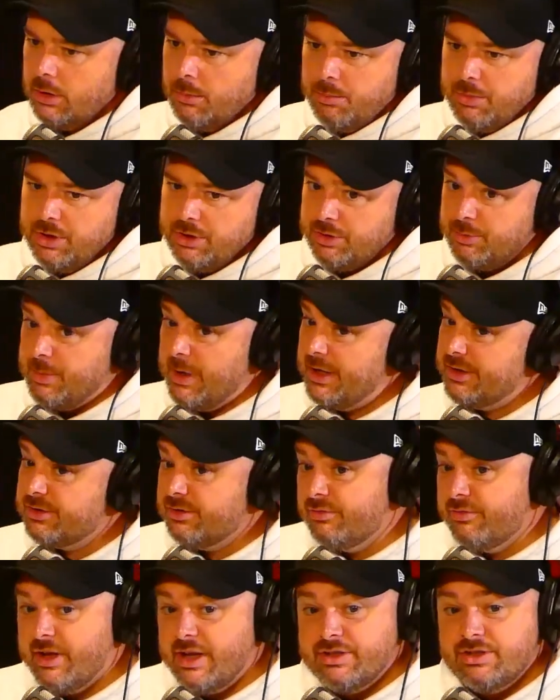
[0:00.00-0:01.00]
I mean, special
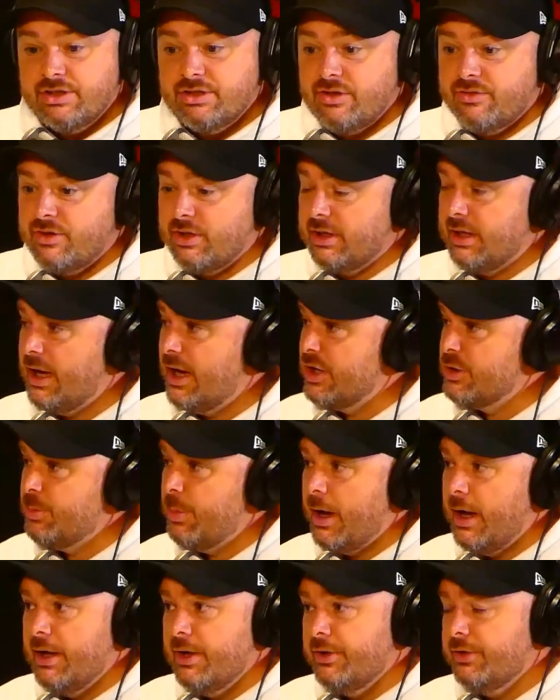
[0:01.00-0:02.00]
investors, if you're cash
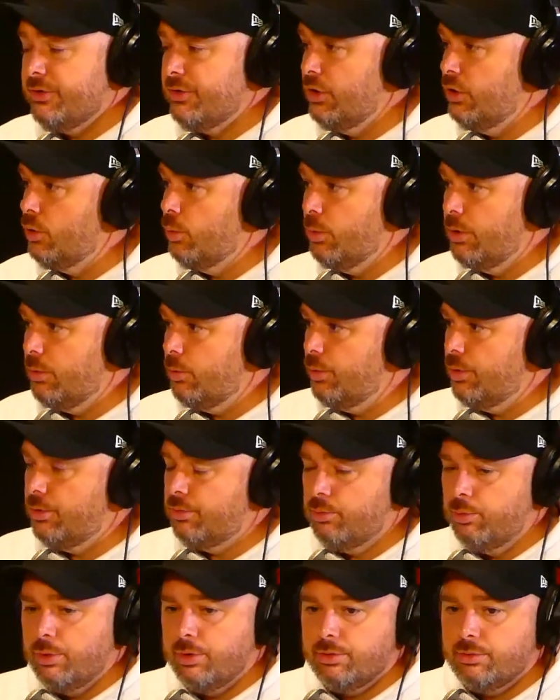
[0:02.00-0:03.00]
buyers, we're
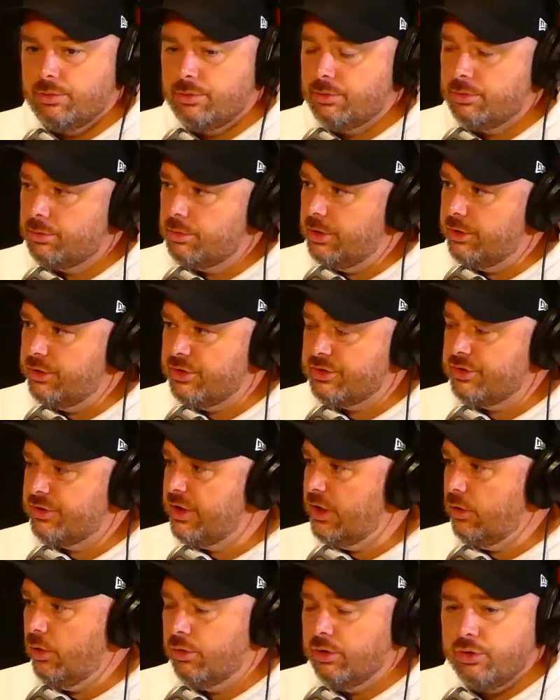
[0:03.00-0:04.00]
it doesn't
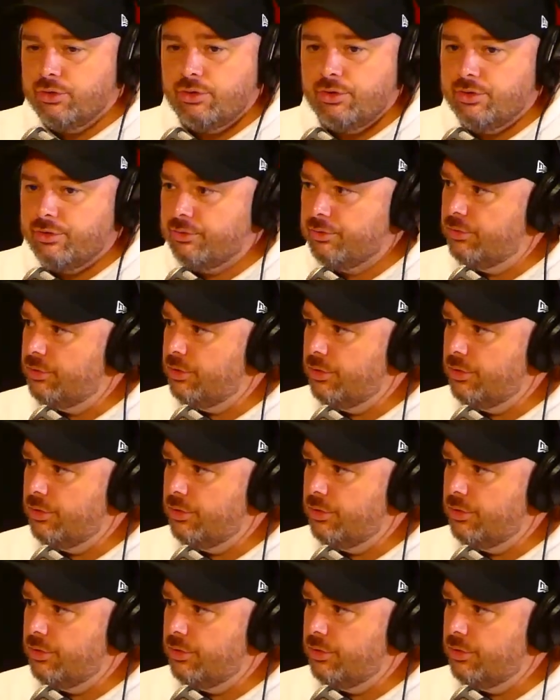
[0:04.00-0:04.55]
take long to do the